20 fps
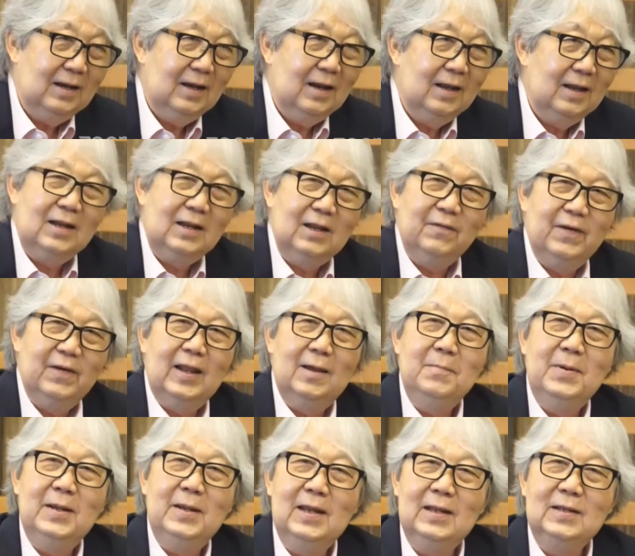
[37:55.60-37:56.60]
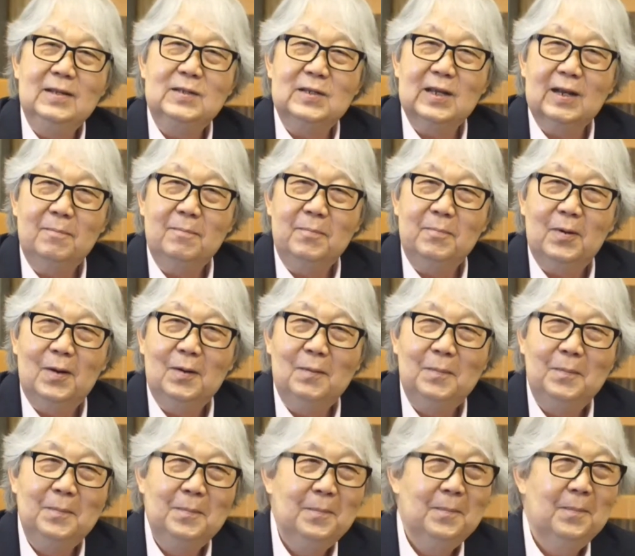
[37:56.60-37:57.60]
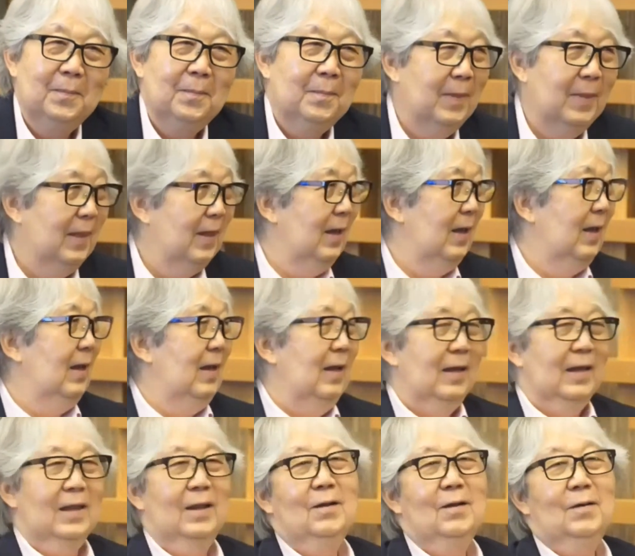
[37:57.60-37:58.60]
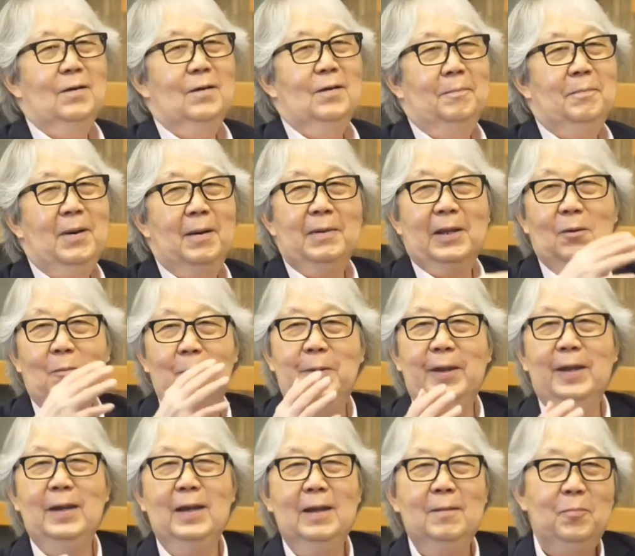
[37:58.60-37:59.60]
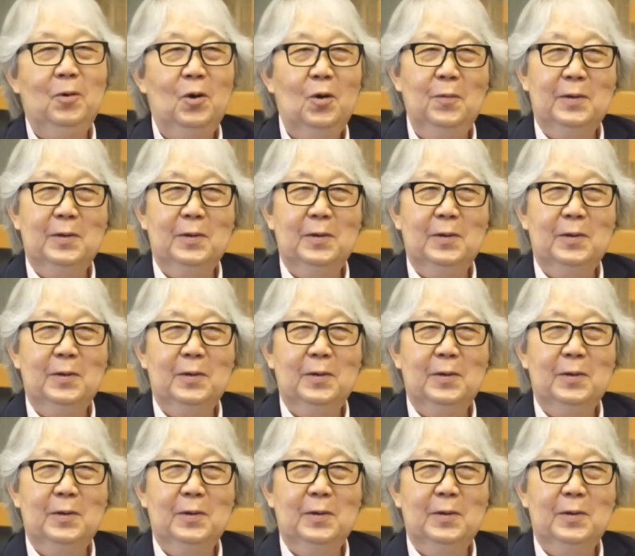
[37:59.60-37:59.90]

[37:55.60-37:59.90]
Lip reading: development in Singapore. You know, a public opinion poll was